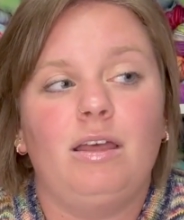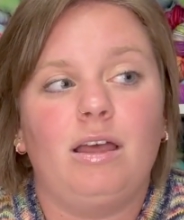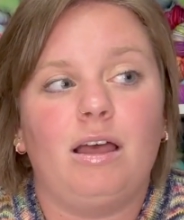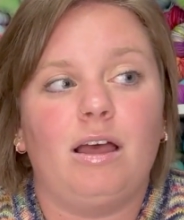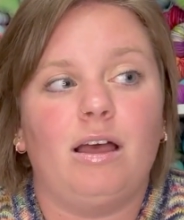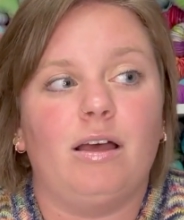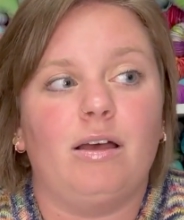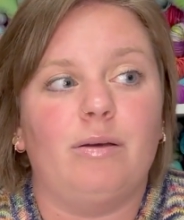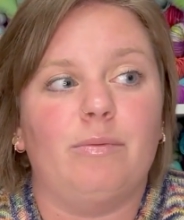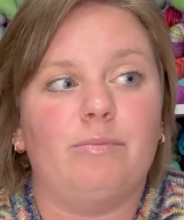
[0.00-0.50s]

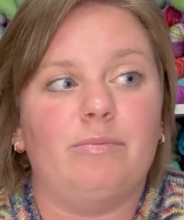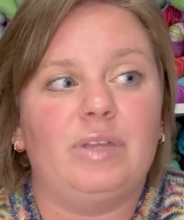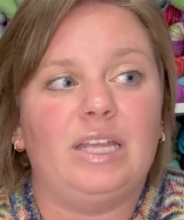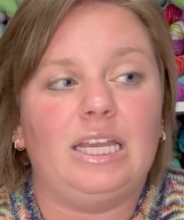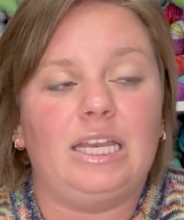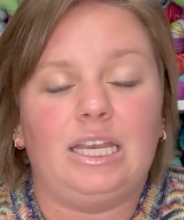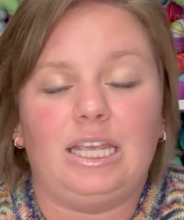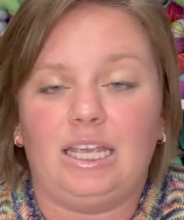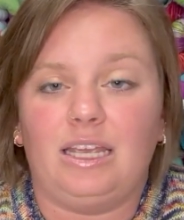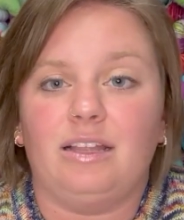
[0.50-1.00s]

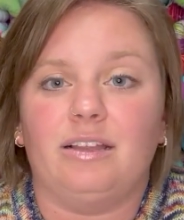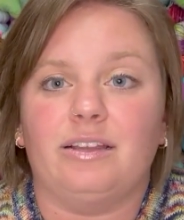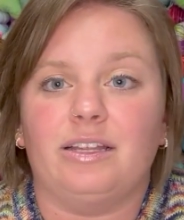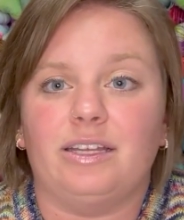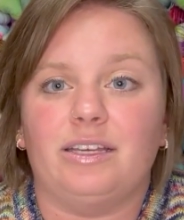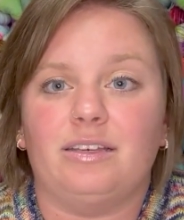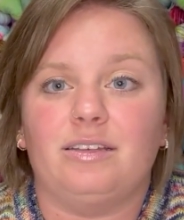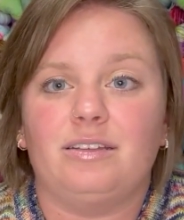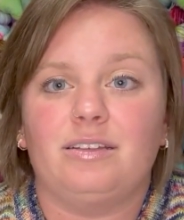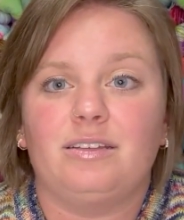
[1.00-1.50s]
in
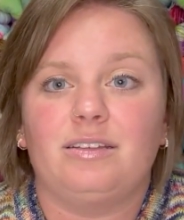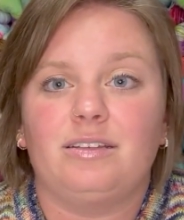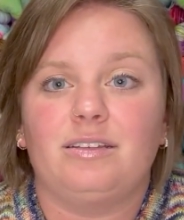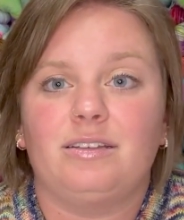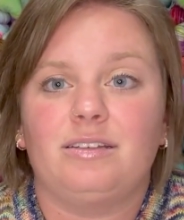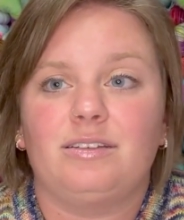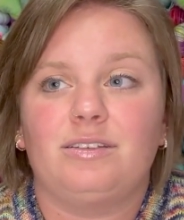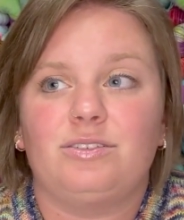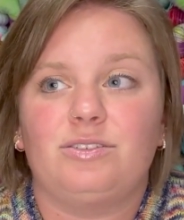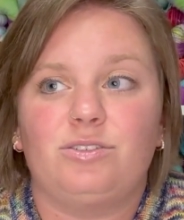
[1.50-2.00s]
England
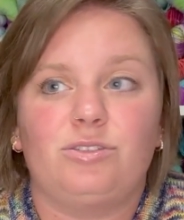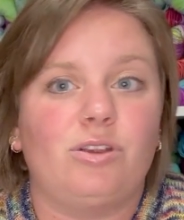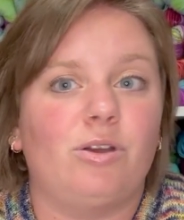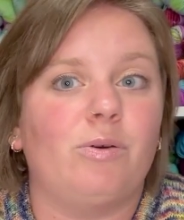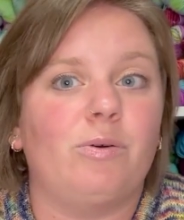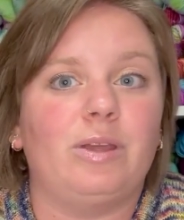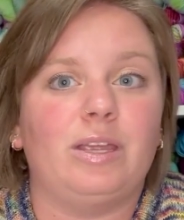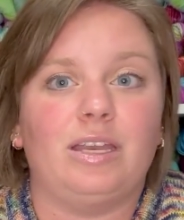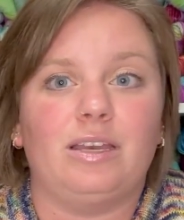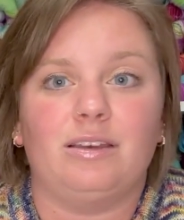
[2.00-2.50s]

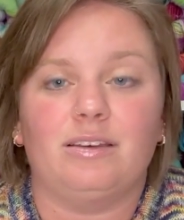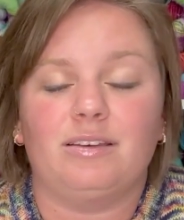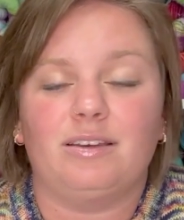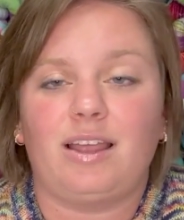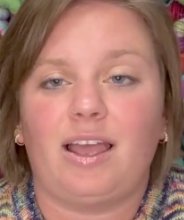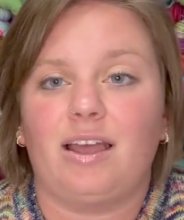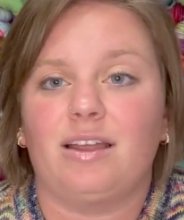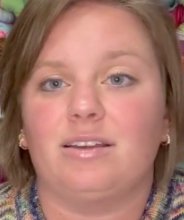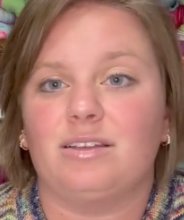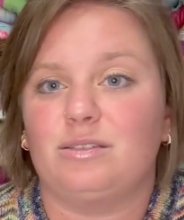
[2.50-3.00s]
showing
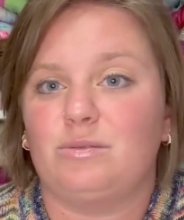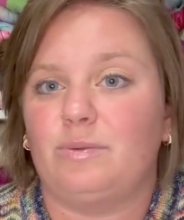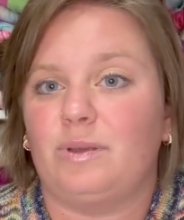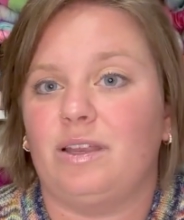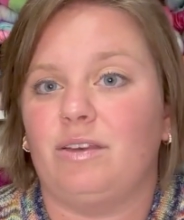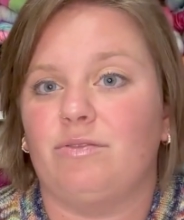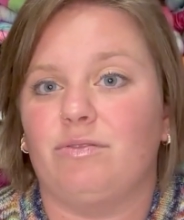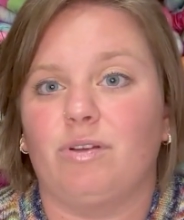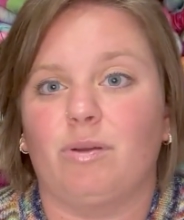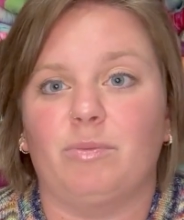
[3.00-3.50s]
how to
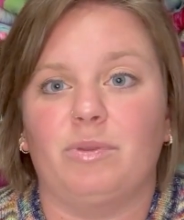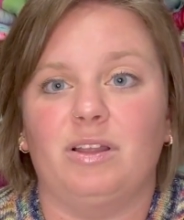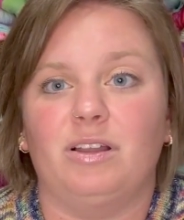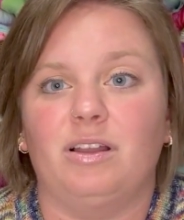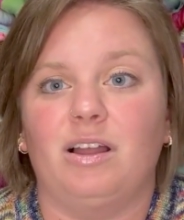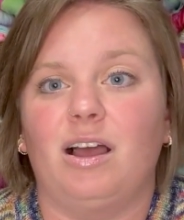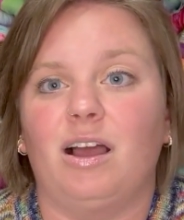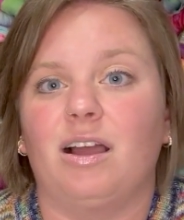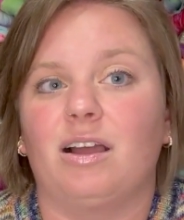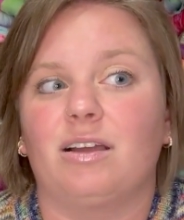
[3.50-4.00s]
spin from the
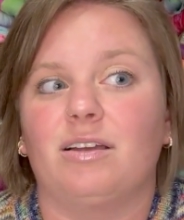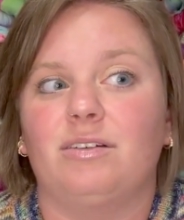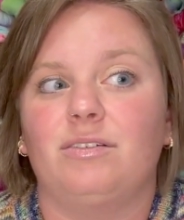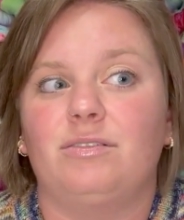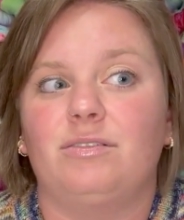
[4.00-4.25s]
lock,